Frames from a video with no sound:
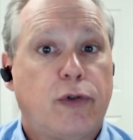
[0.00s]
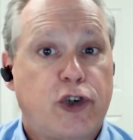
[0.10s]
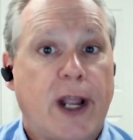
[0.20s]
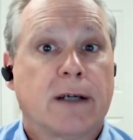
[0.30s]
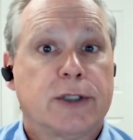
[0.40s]

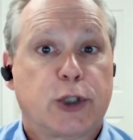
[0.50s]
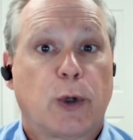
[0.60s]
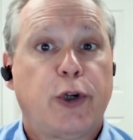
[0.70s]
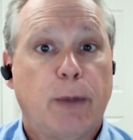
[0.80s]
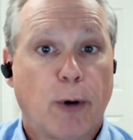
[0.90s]
challenging
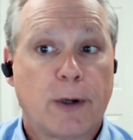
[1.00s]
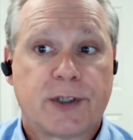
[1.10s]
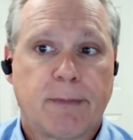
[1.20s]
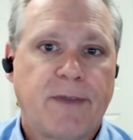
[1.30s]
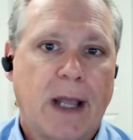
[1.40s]
or too
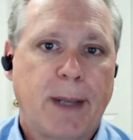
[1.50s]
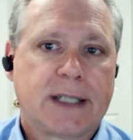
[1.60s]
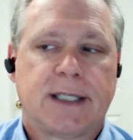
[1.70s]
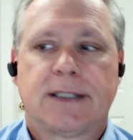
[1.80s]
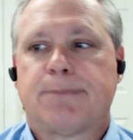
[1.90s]
burdensome, if that
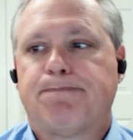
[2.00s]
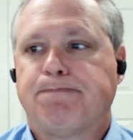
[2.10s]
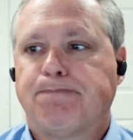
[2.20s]
makes sense.